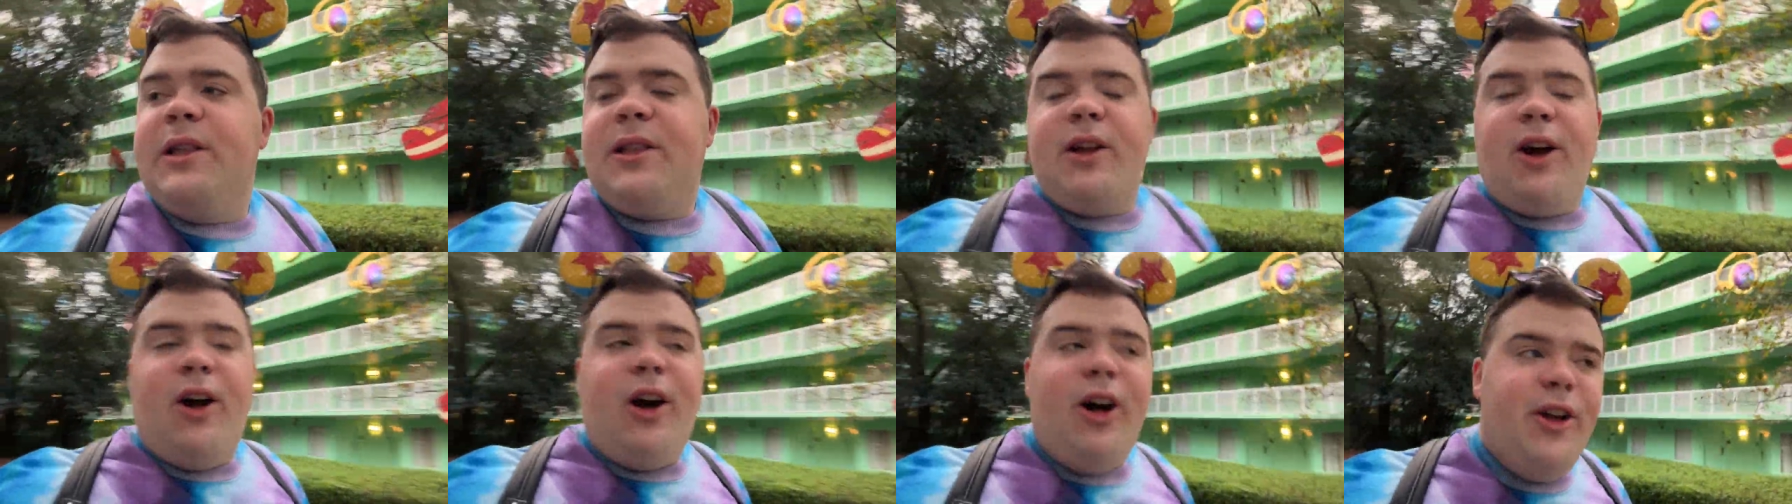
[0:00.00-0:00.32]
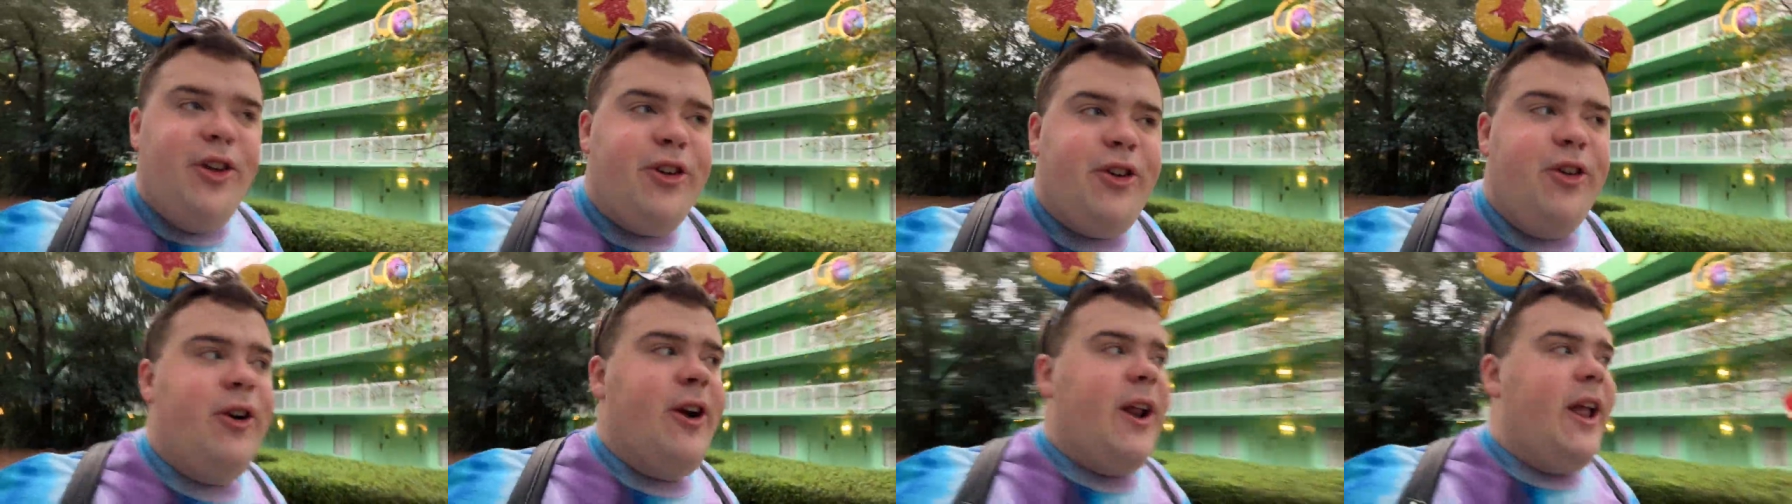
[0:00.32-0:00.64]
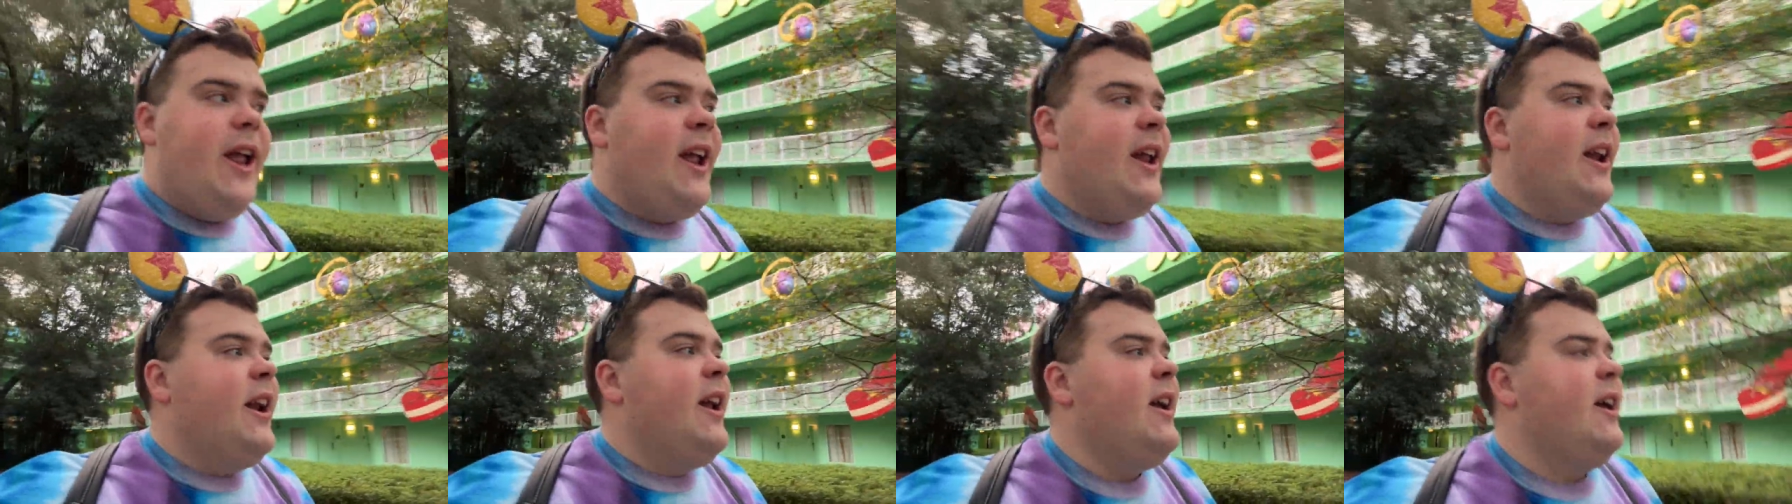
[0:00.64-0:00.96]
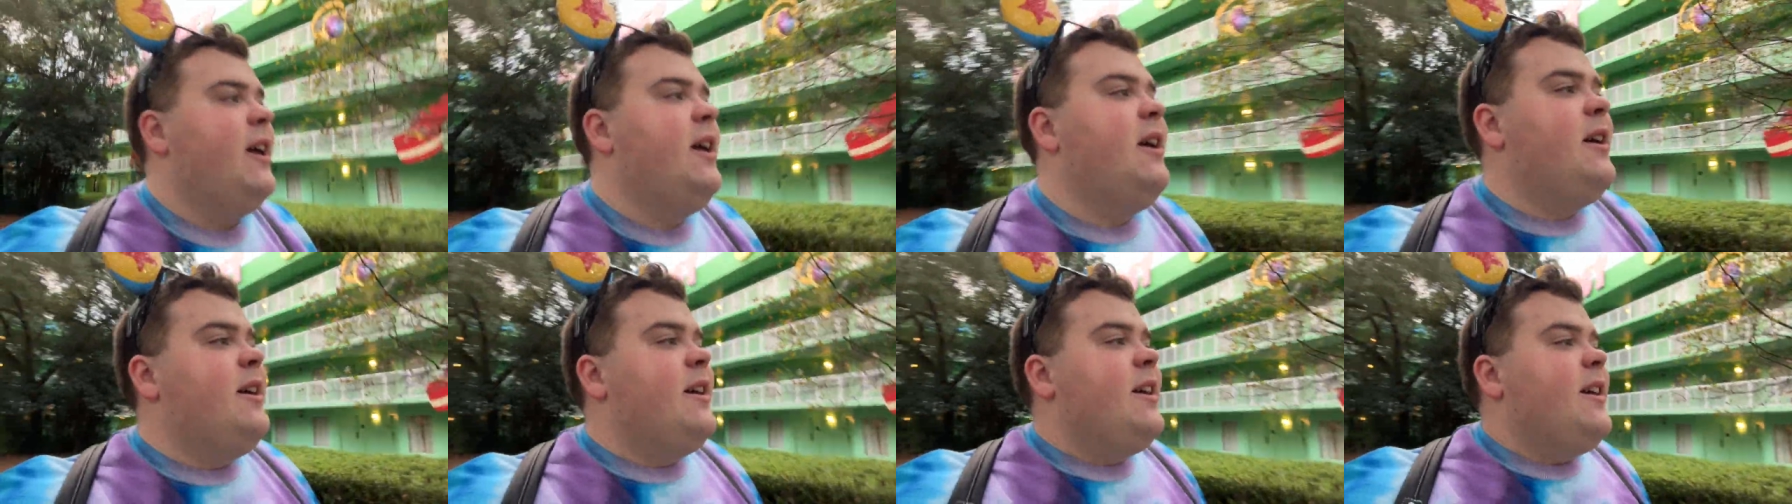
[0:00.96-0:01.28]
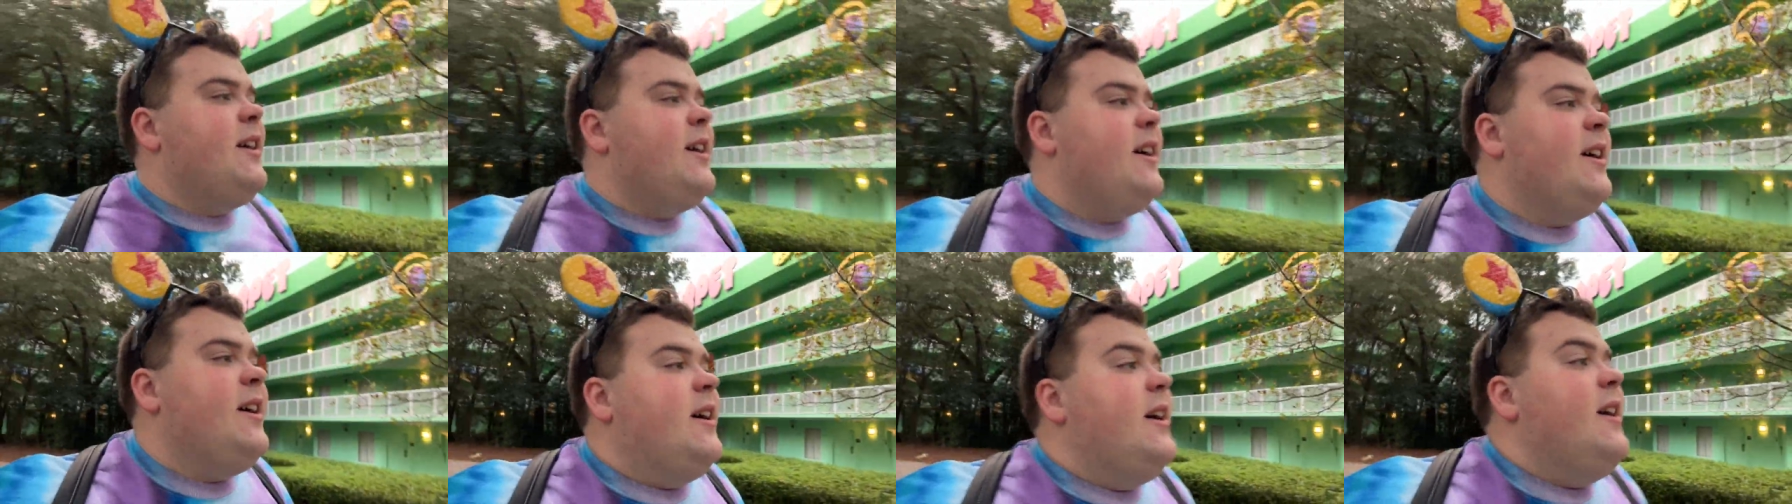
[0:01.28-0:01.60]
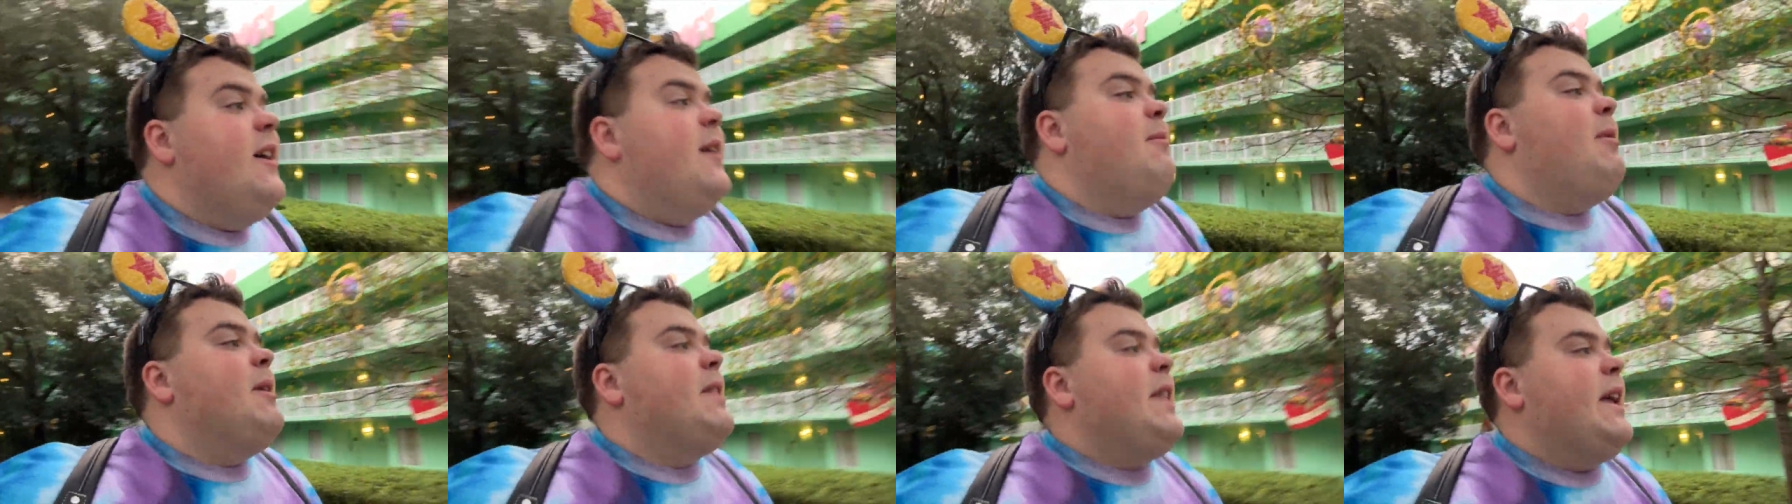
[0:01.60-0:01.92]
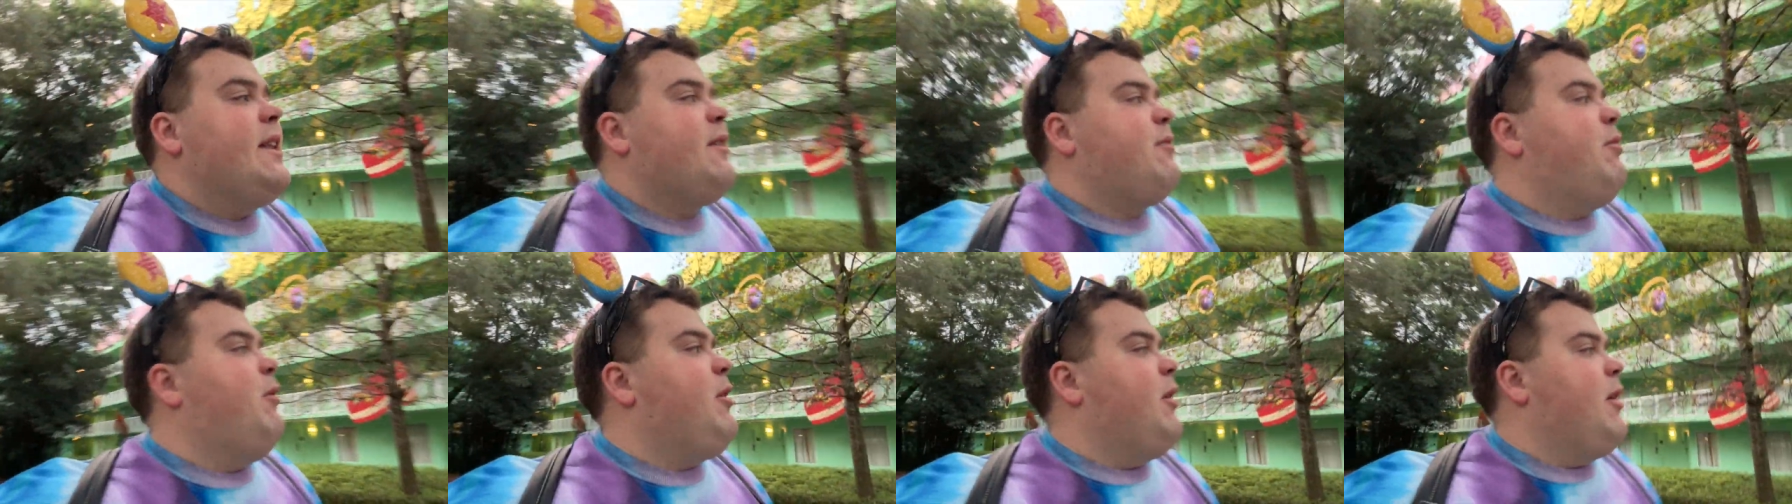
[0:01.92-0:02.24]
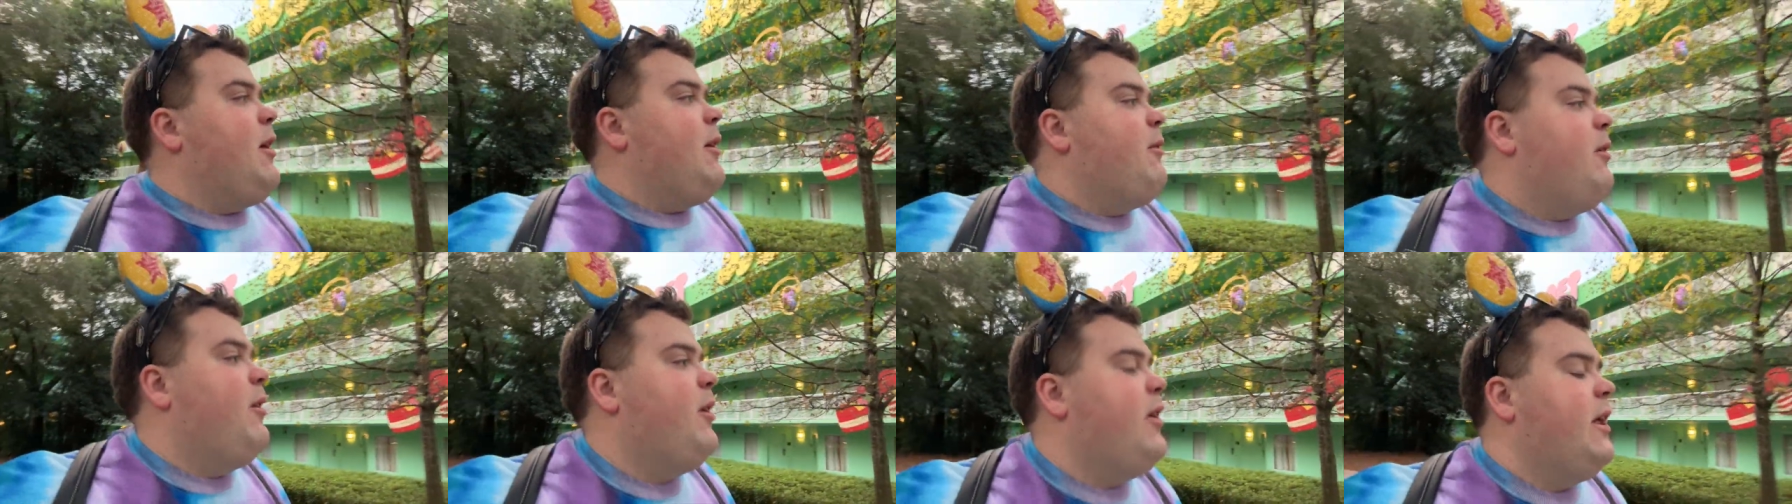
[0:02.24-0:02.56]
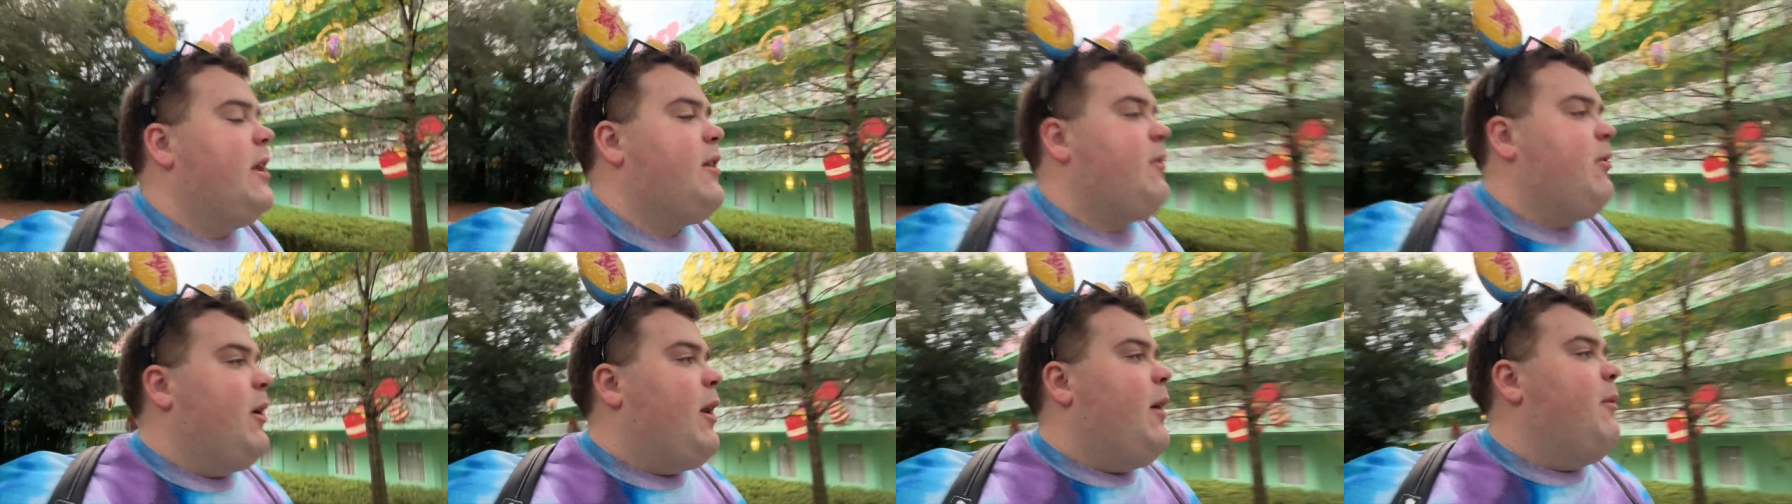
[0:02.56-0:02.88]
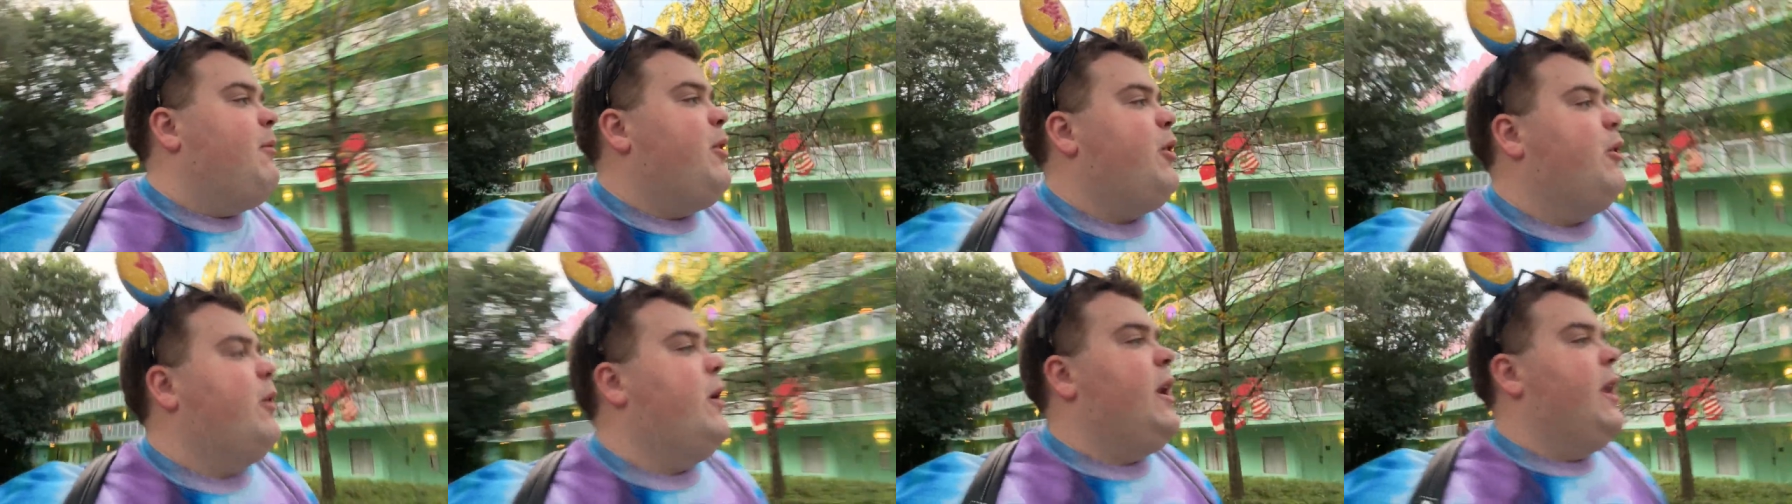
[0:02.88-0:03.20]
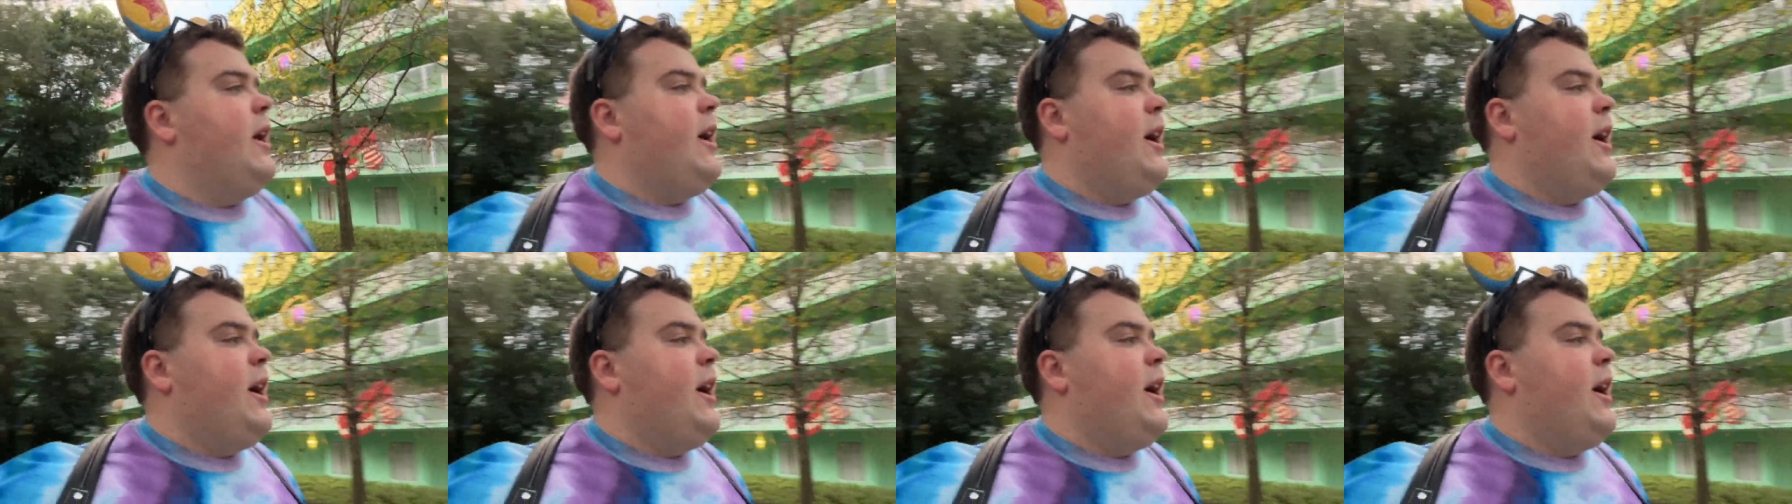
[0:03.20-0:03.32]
to alternate, but that's what I'm doing.